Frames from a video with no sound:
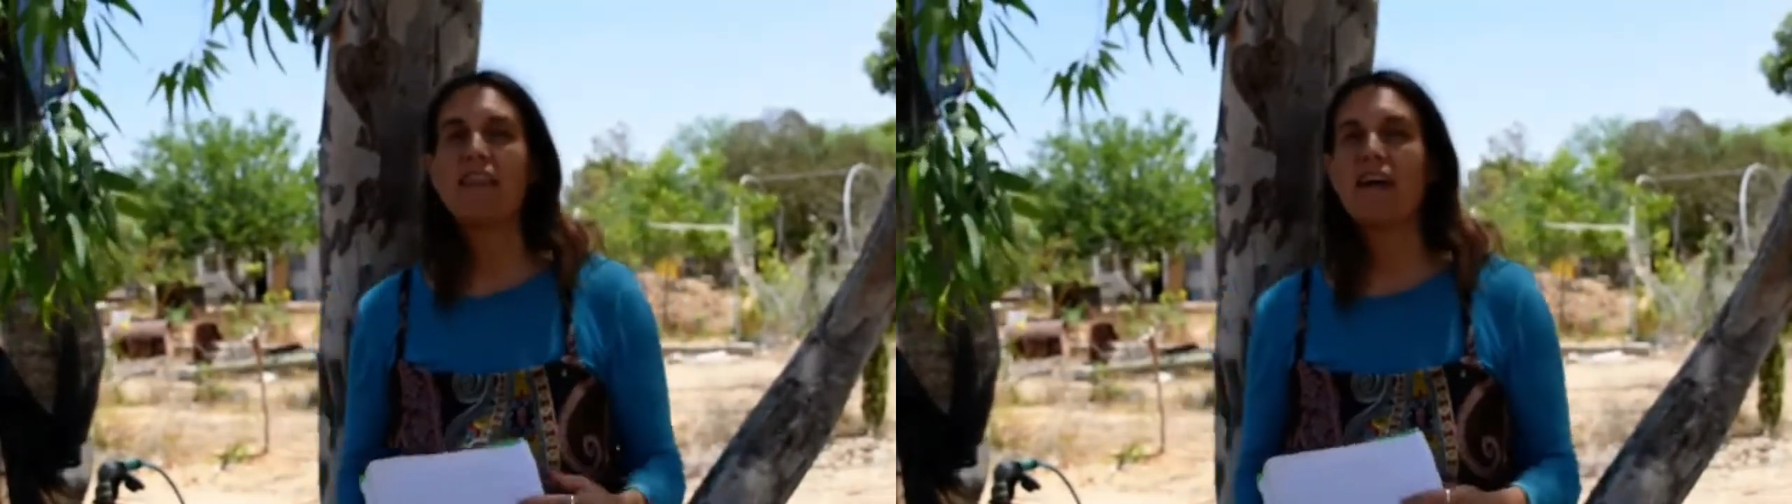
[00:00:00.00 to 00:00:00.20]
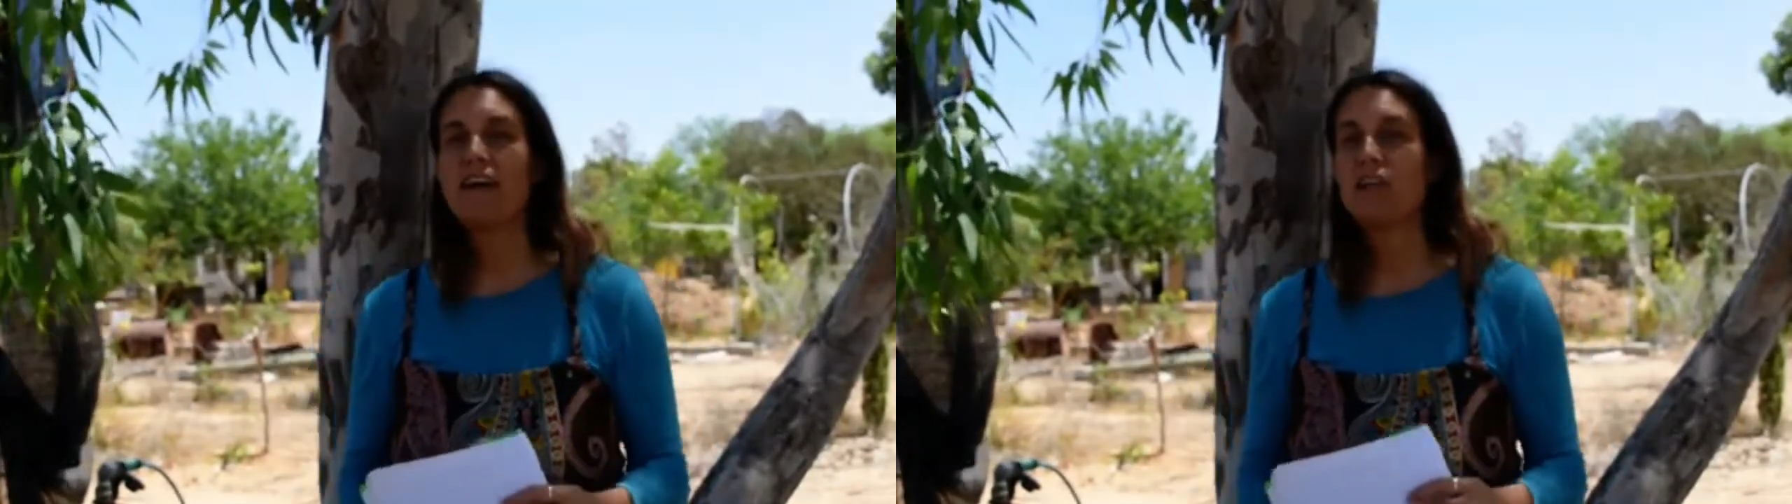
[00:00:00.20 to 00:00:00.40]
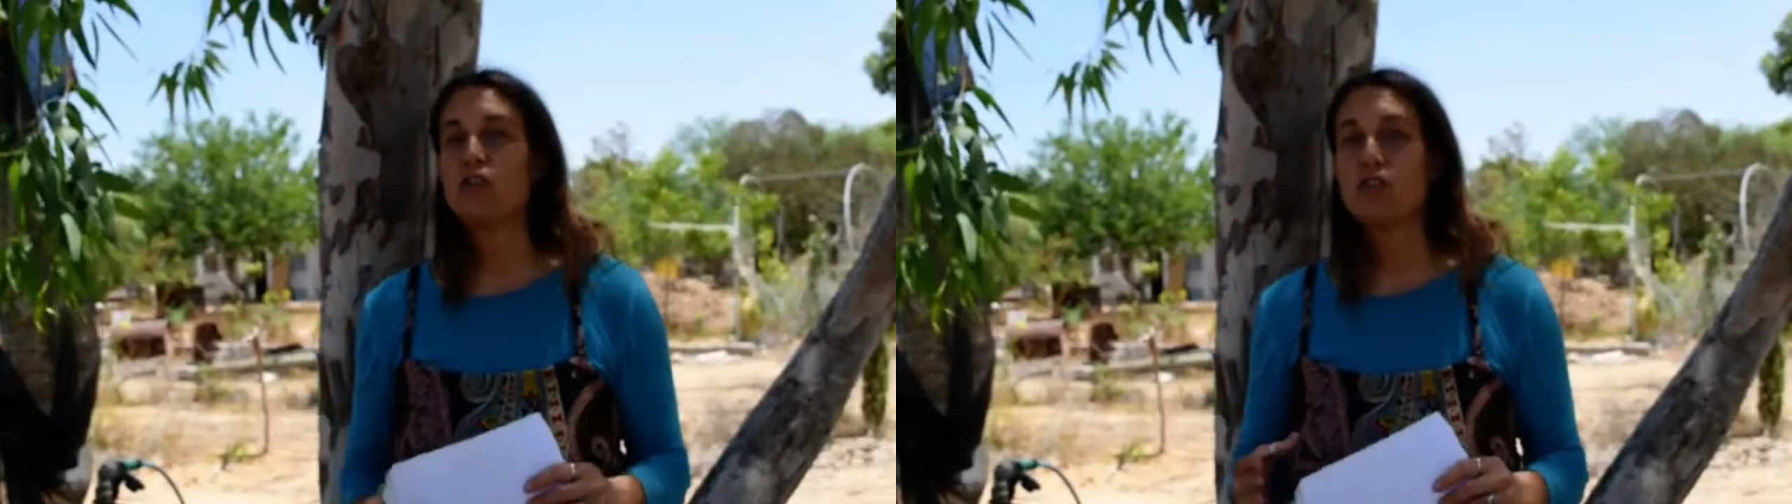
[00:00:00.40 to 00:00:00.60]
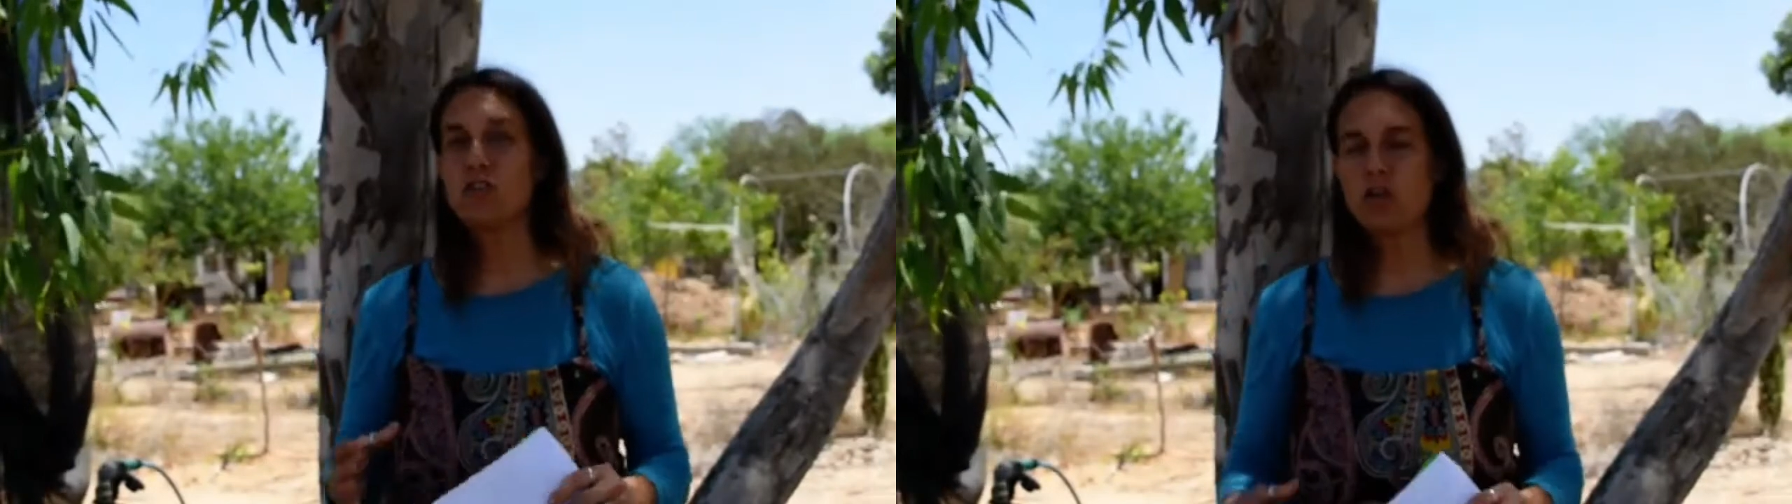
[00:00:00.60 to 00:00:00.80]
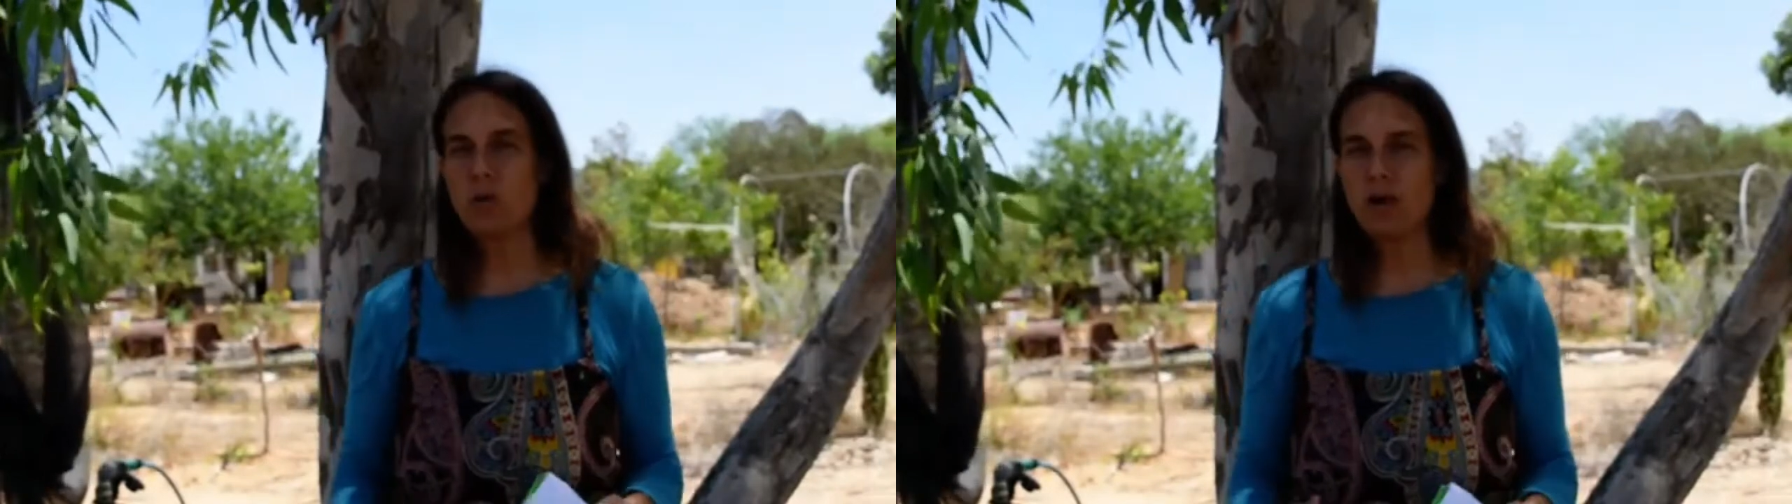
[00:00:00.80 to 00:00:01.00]
that
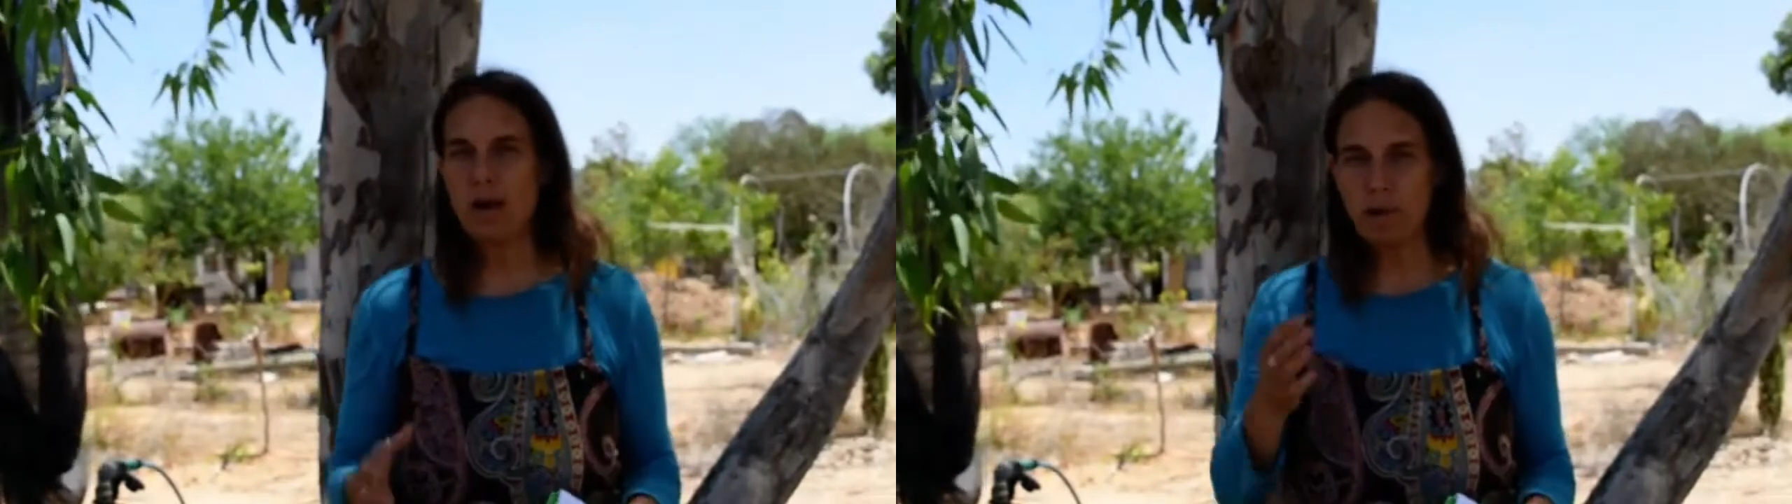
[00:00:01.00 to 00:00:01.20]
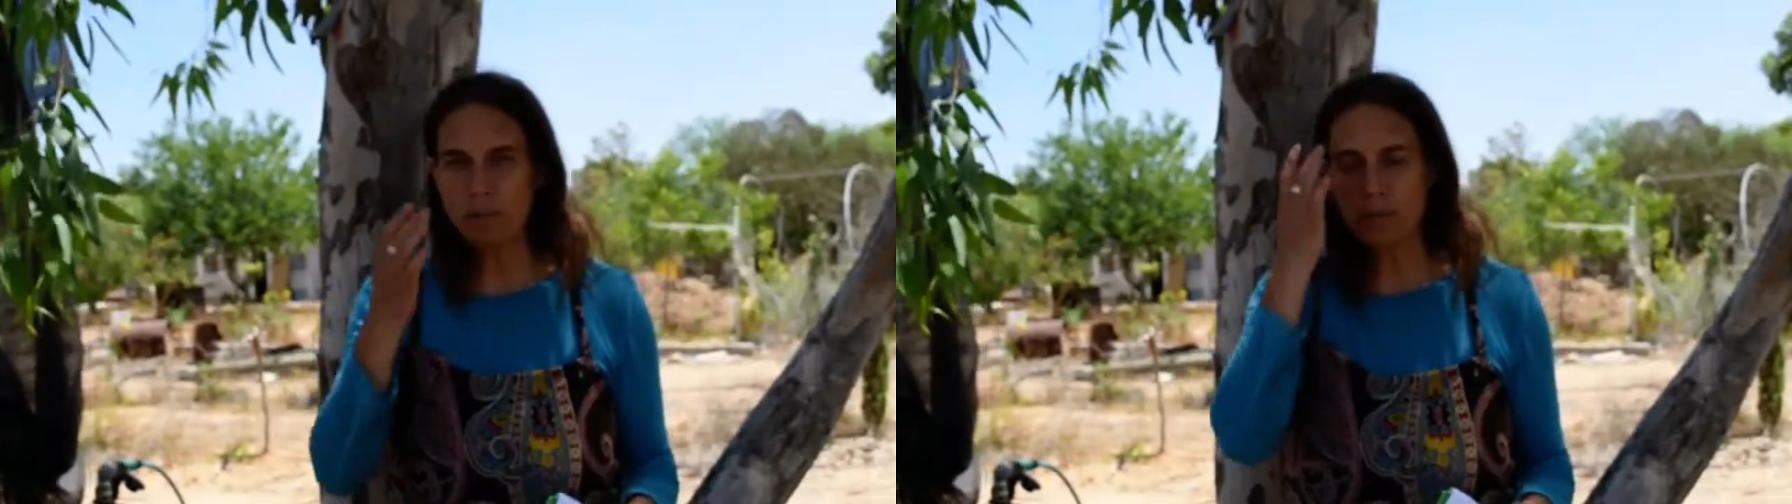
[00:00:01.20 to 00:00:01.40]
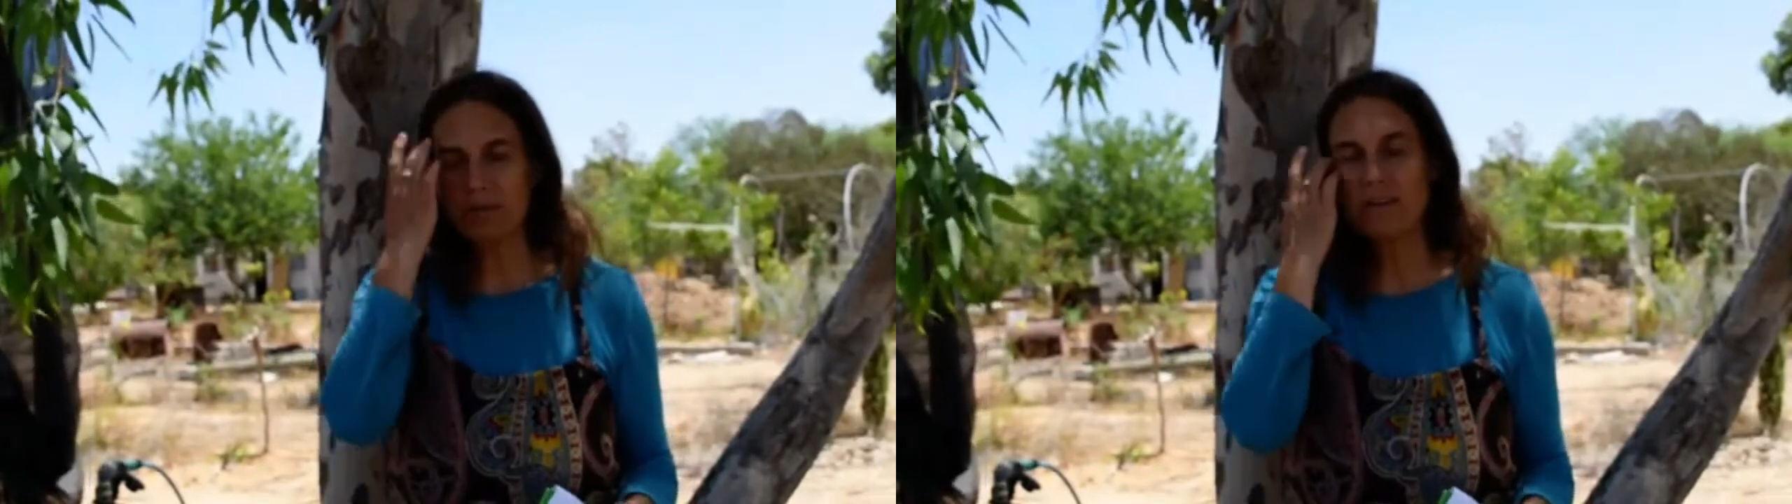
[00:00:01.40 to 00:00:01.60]
soak up